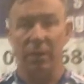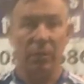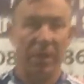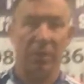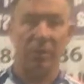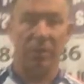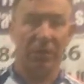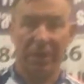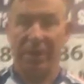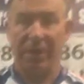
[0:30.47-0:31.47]
And
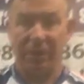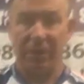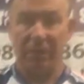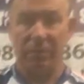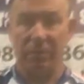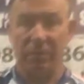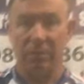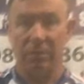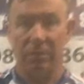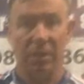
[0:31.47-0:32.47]
if I didn't have it,
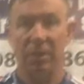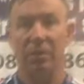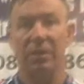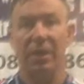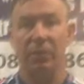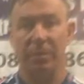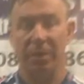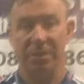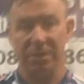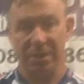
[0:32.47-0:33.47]
then the day would
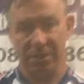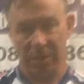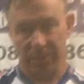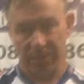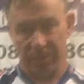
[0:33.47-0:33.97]
be a disaster.